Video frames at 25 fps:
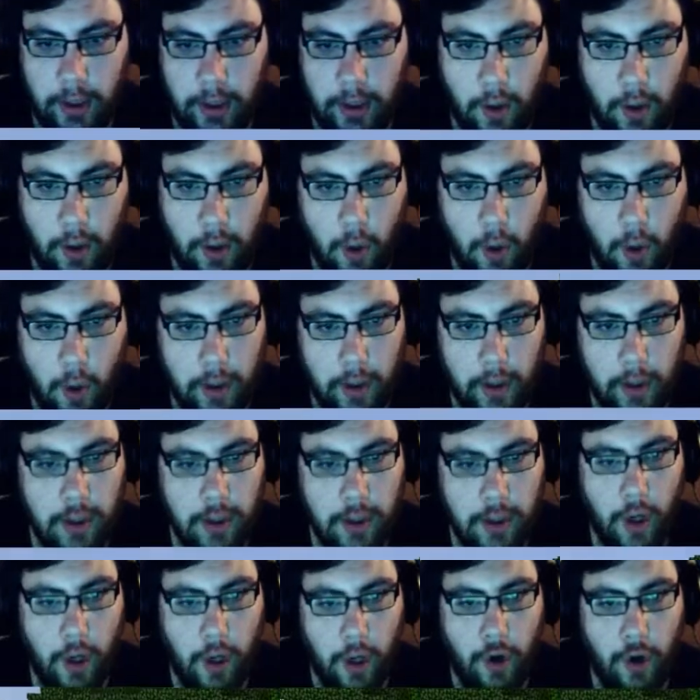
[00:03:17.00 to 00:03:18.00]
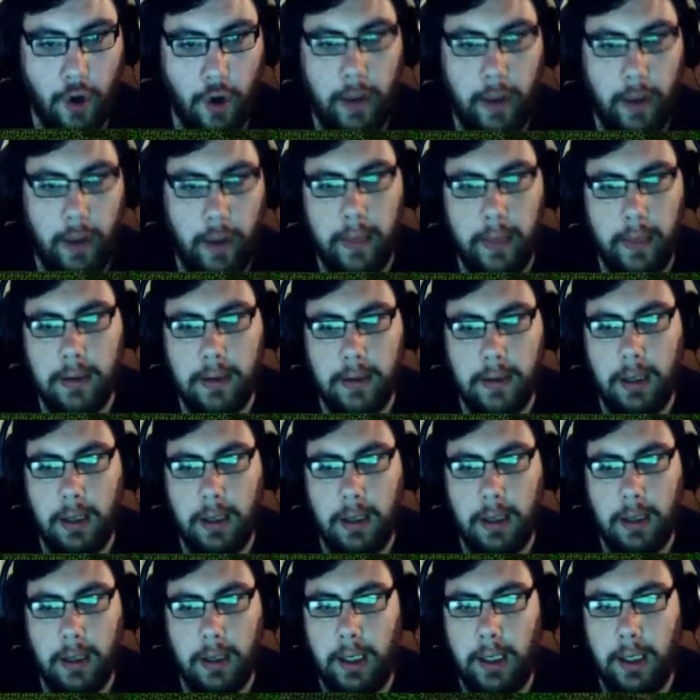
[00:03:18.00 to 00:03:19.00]
all its glory at the time
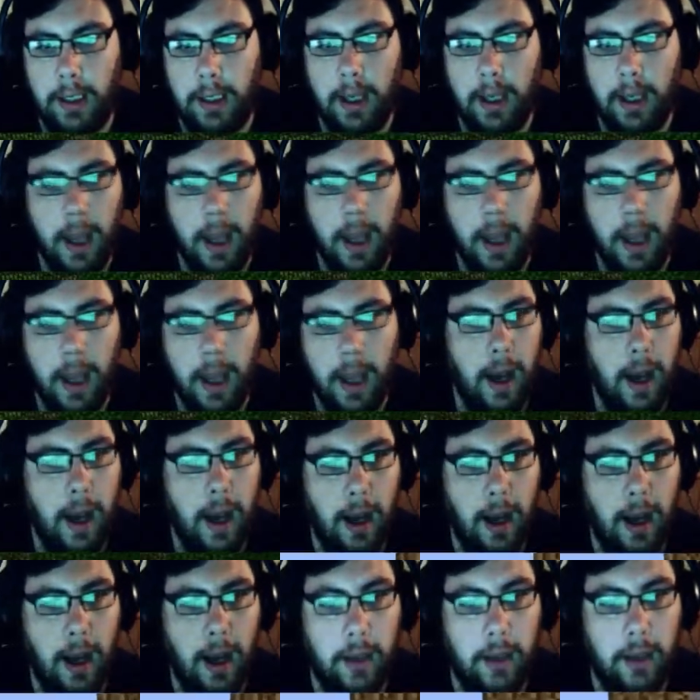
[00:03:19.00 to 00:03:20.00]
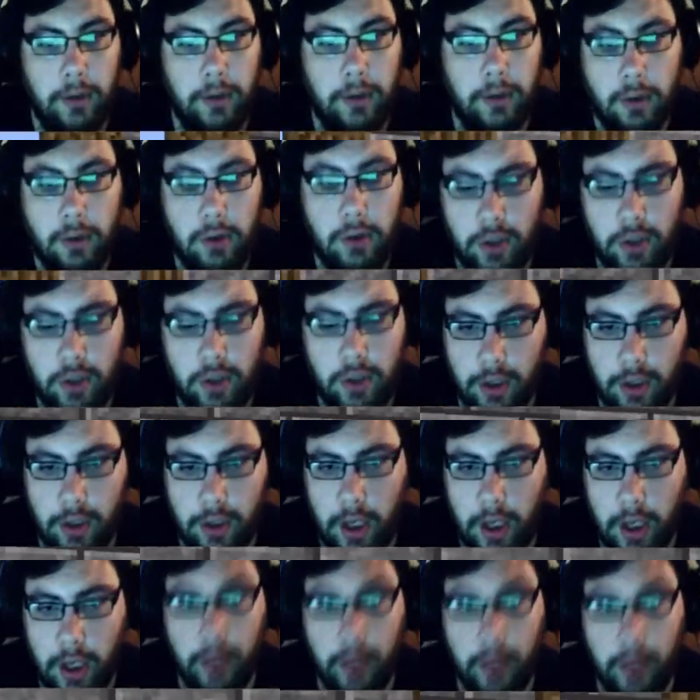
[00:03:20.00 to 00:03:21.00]
being. So I'll just
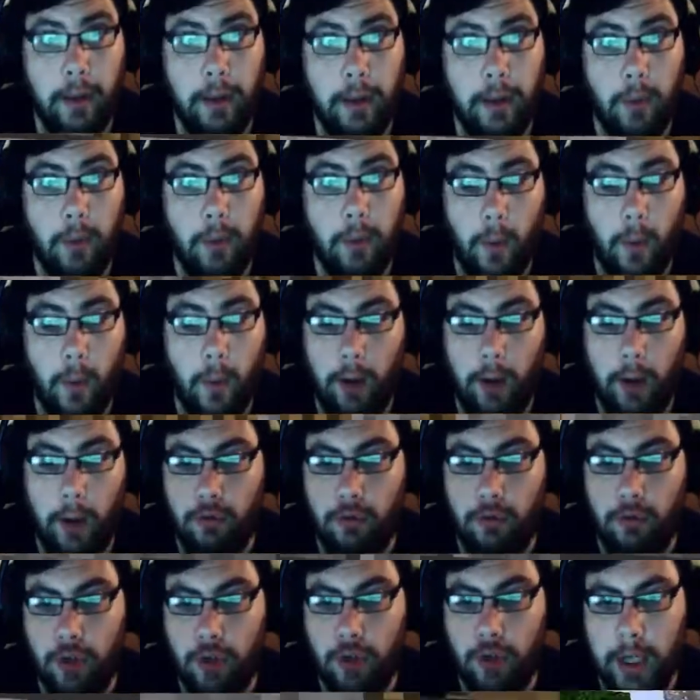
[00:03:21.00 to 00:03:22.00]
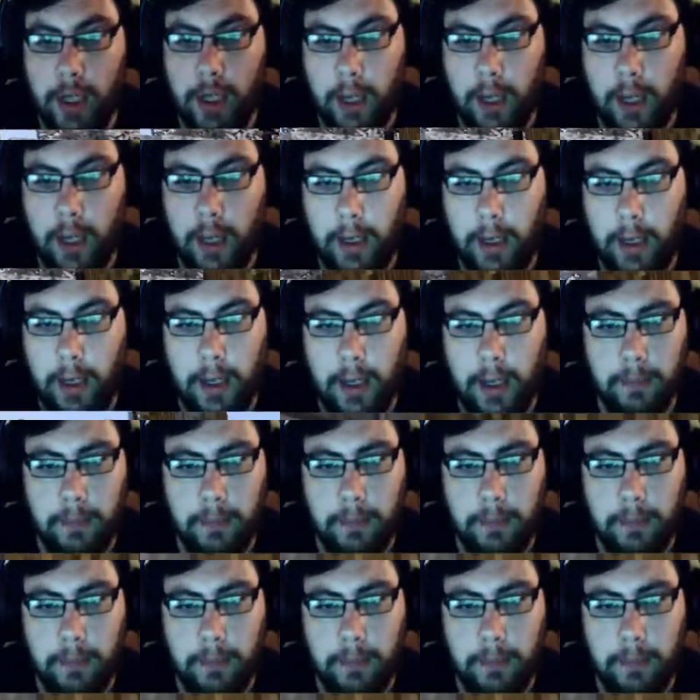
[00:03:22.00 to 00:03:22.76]
give you a quick rundown here.